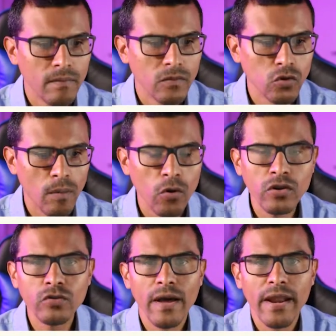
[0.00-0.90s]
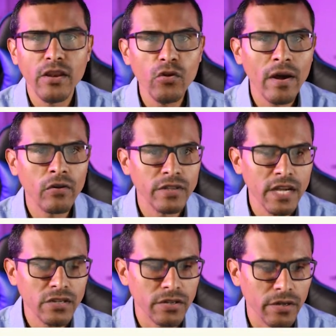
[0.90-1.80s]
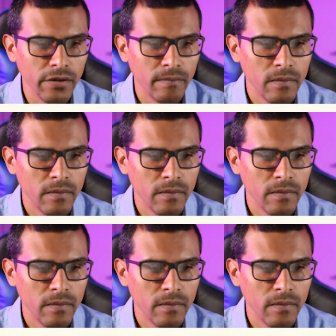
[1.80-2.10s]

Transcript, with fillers: So I'm going to add a new annotation here.